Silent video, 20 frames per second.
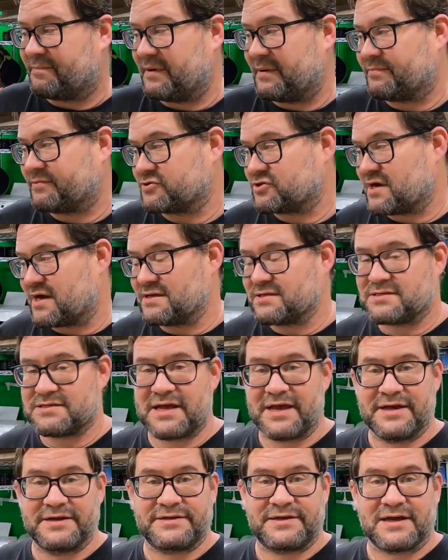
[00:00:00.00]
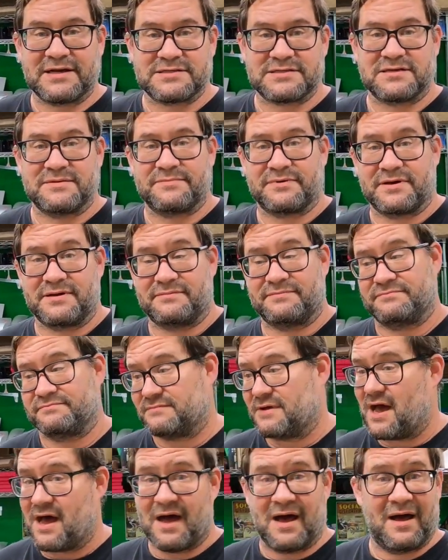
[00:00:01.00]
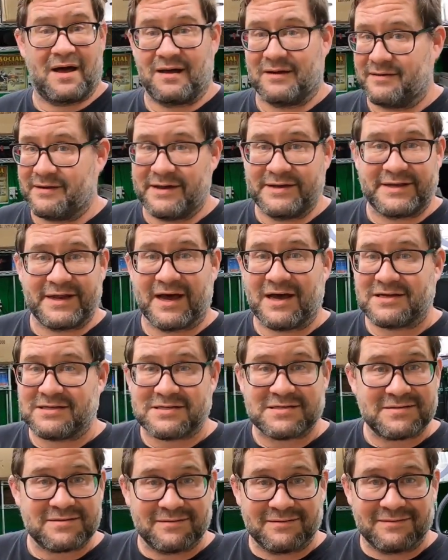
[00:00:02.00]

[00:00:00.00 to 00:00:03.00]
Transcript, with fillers: people try and say it doesn't, but uh, uh it does.